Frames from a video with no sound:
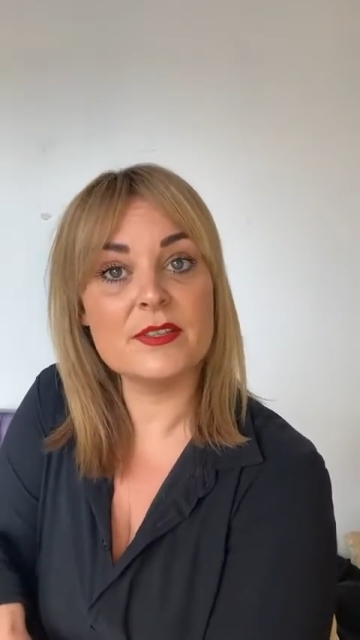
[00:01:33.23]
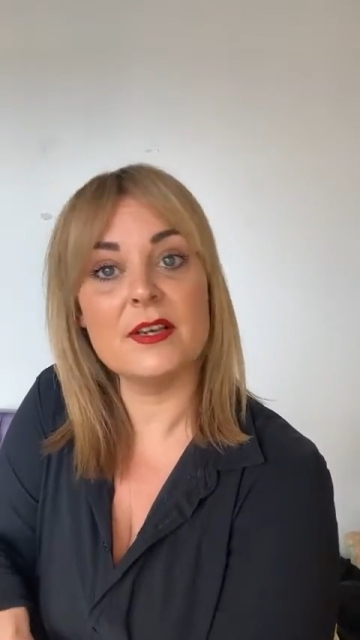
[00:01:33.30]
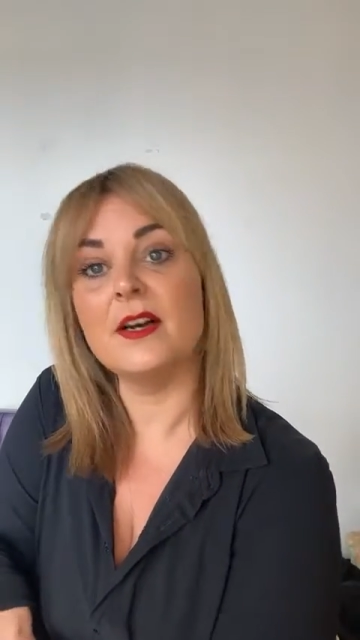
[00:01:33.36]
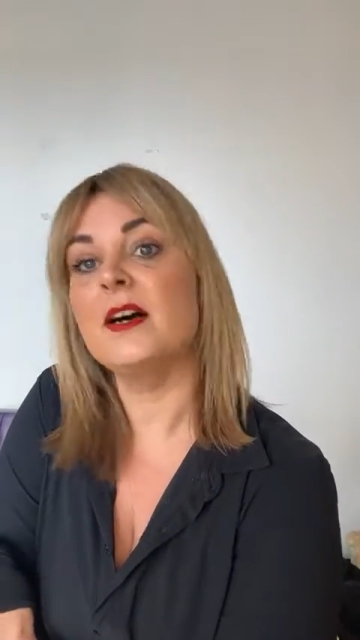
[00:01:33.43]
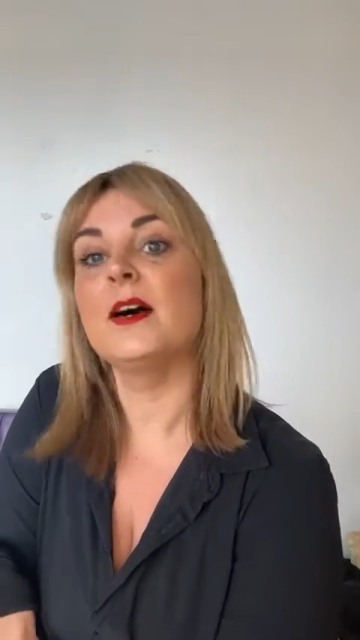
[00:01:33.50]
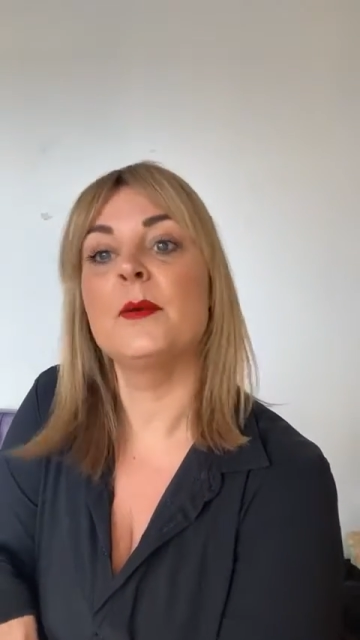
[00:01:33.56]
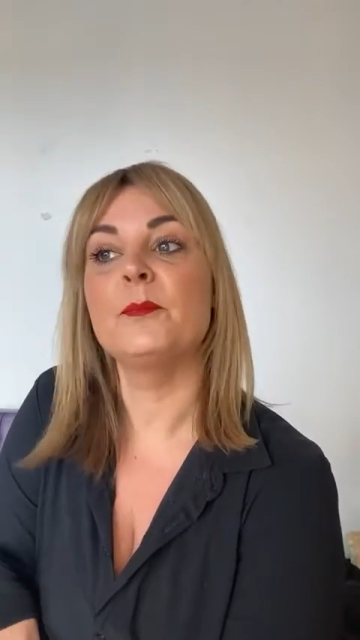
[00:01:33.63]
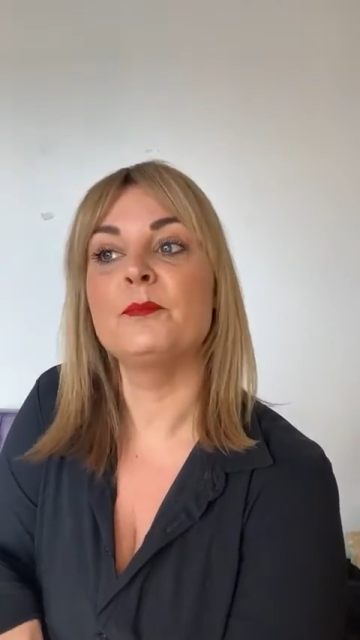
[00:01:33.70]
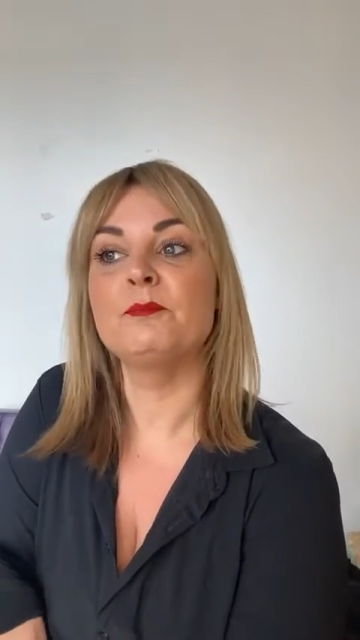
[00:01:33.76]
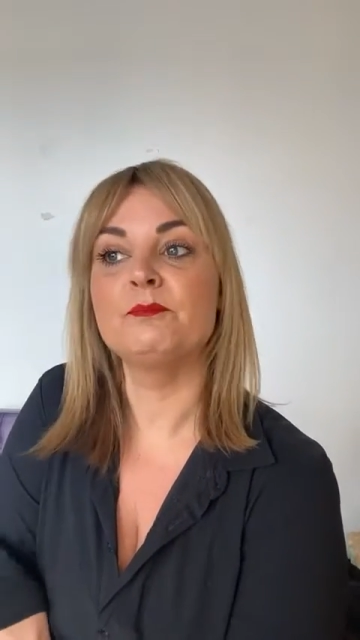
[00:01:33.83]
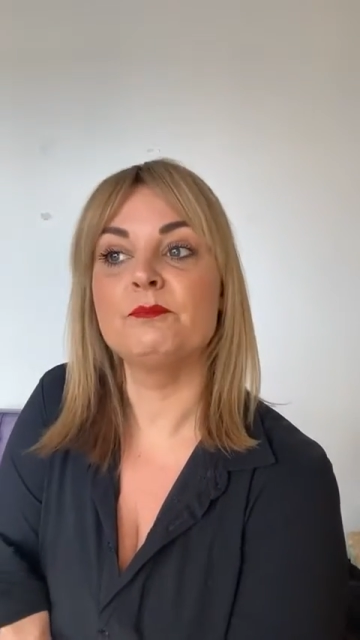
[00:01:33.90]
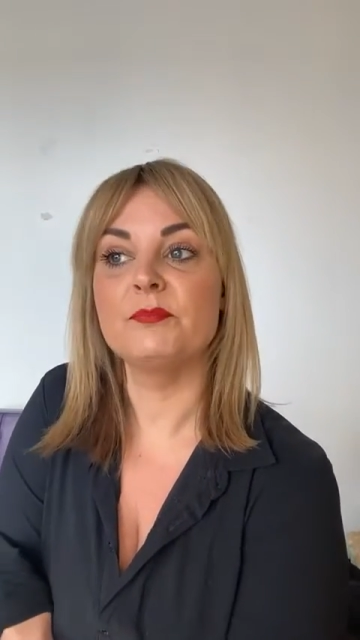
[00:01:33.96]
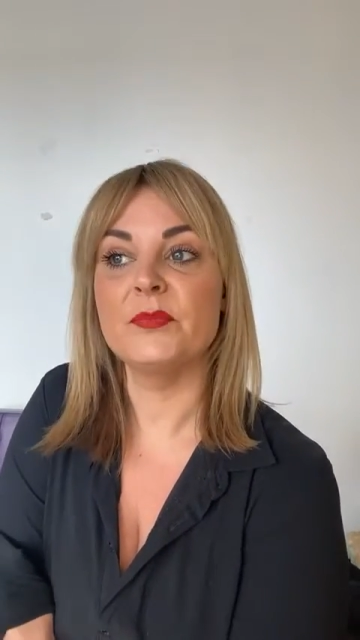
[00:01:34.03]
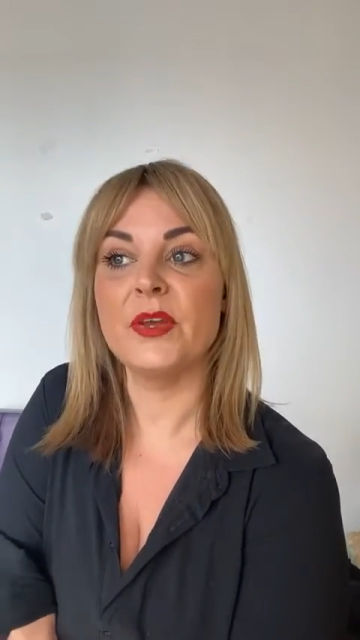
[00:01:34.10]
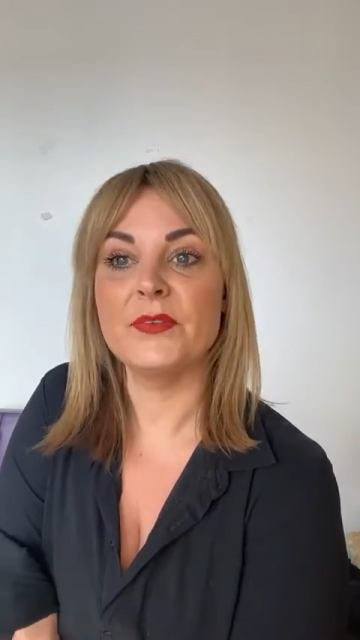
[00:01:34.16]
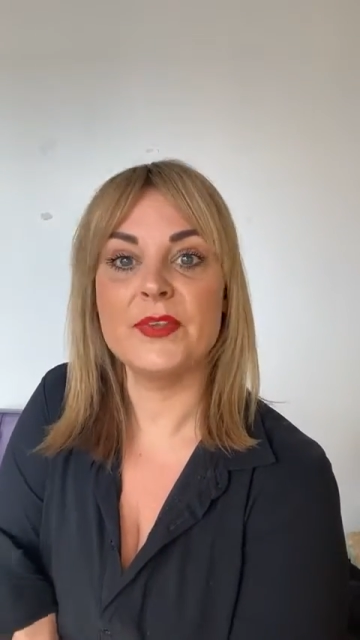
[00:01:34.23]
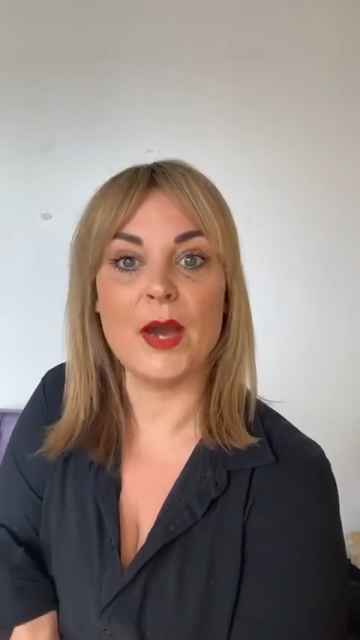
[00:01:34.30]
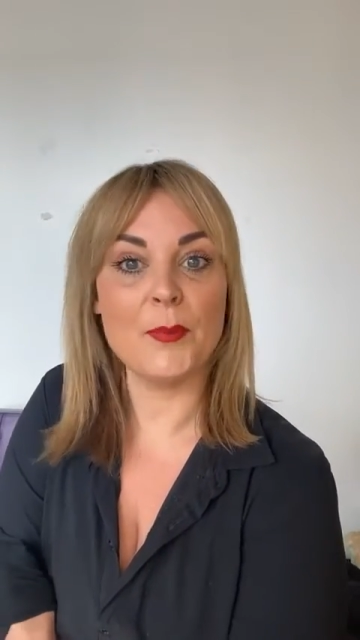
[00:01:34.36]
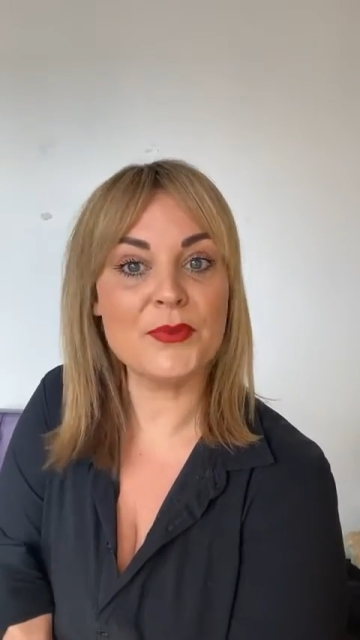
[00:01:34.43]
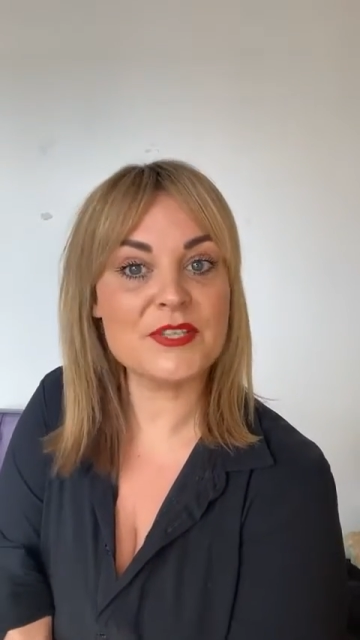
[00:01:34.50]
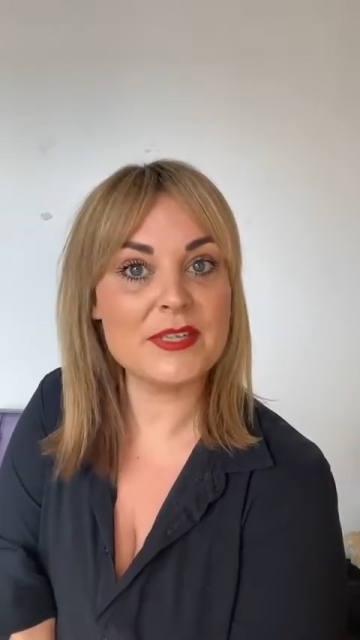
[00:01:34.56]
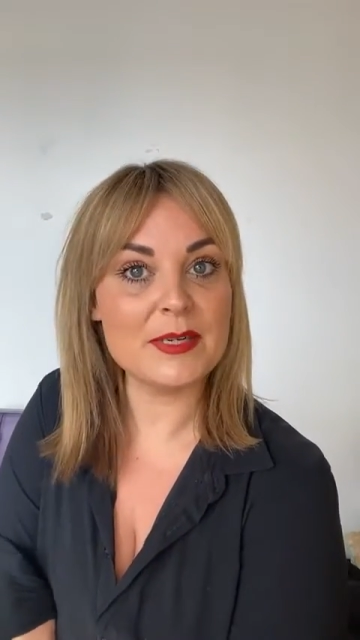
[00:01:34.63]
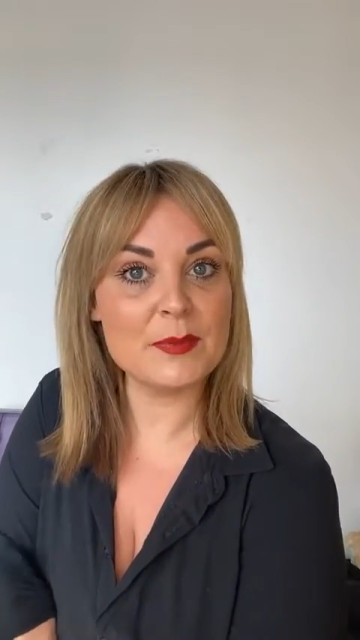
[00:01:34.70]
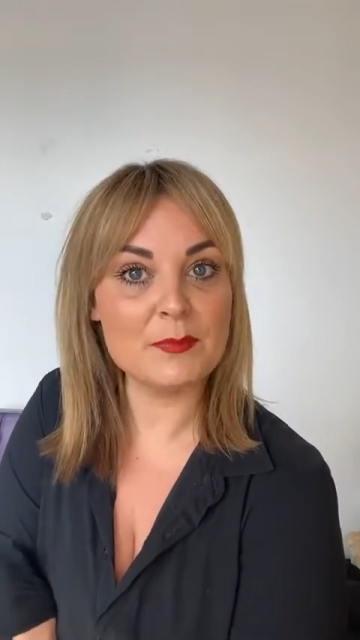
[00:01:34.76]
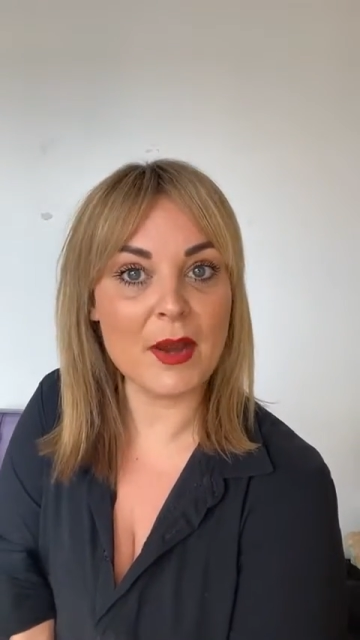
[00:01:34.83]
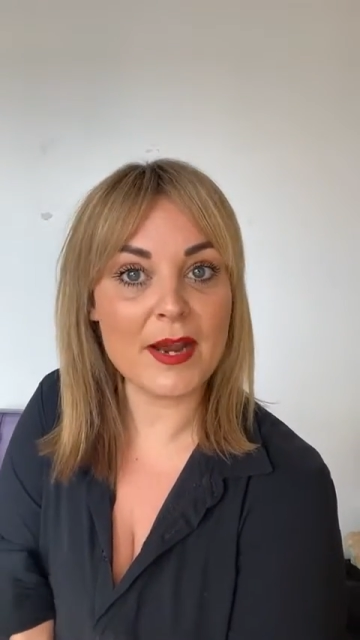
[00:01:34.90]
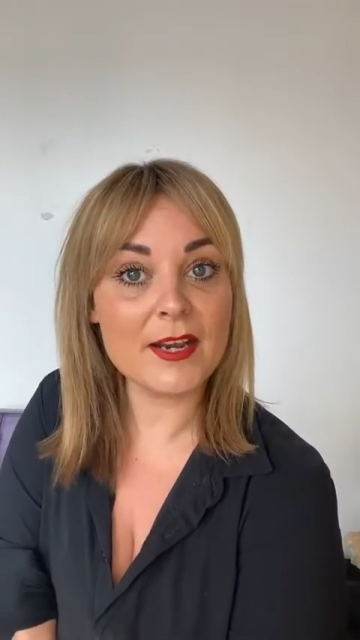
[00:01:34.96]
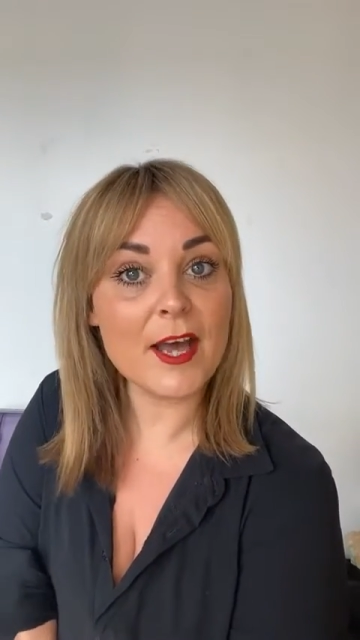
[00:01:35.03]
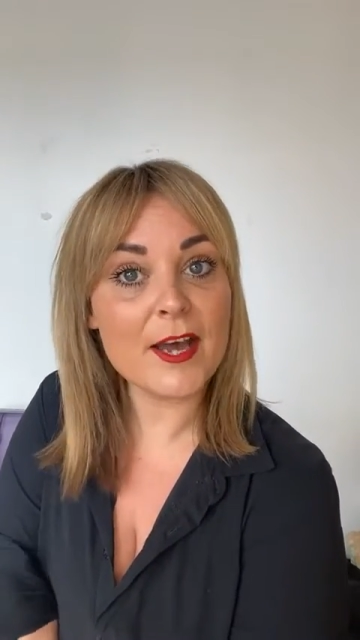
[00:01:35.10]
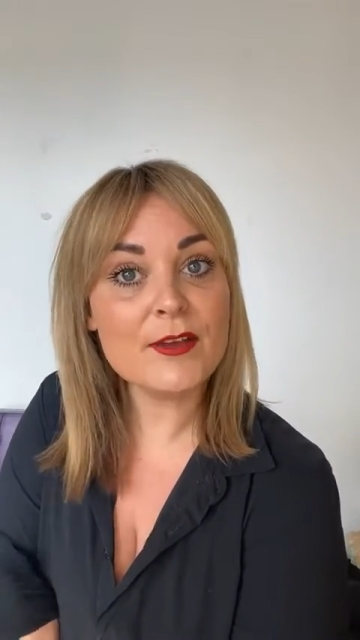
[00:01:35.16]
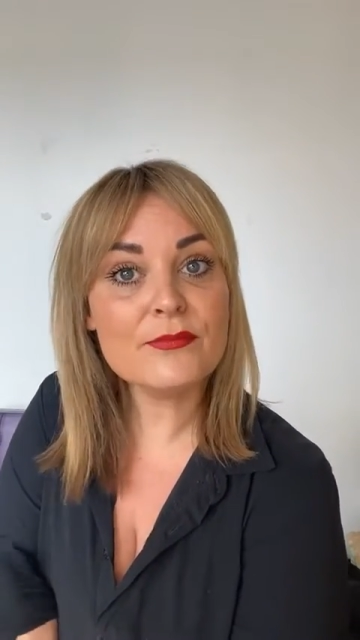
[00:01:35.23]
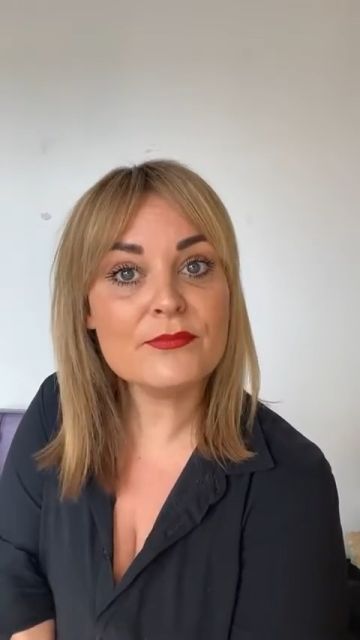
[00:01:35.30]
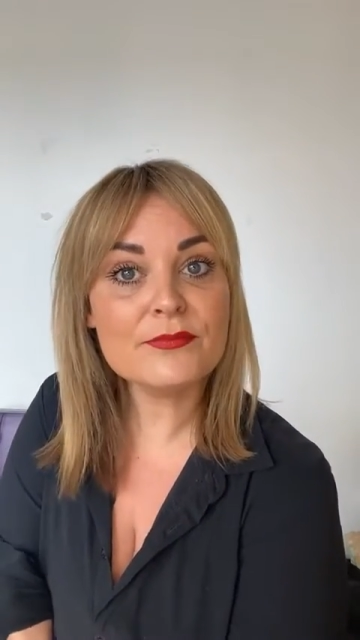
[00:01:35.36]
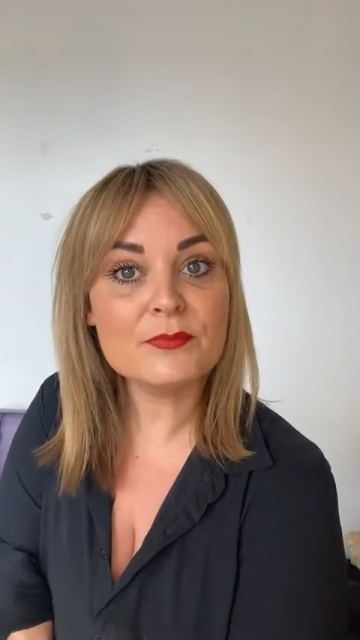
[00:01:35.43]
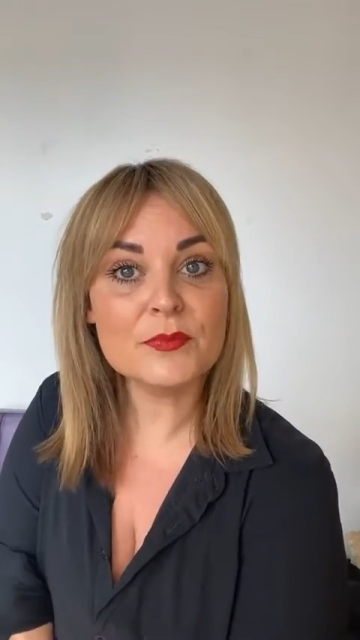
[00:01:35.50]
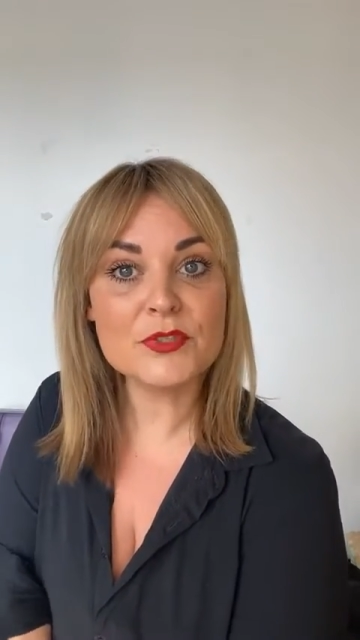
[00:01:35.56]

the opposite in my life.